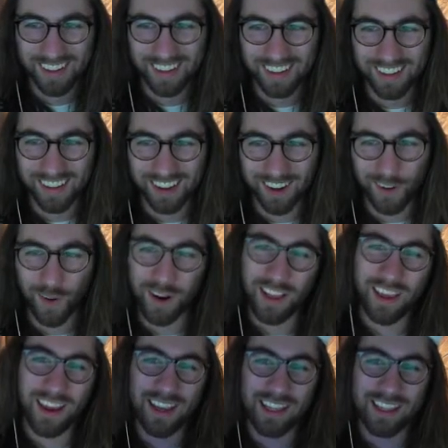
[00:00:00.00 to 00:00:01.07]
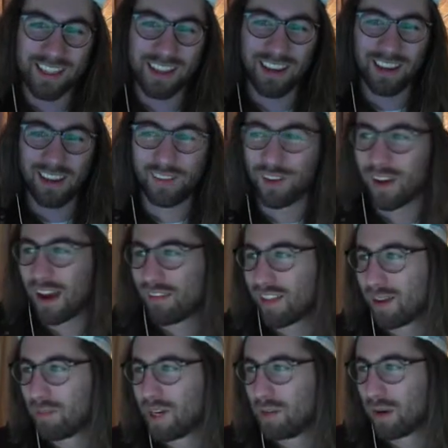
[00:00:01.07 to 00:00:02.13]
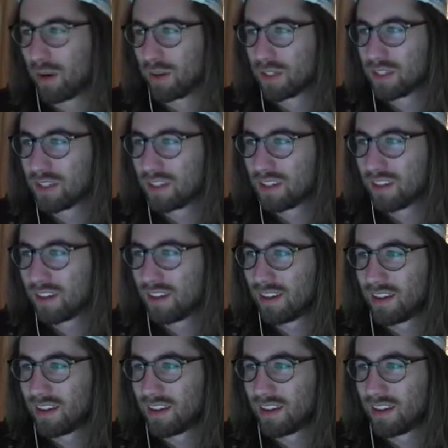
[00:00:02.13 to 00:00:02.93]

Like I guess if you have that many posts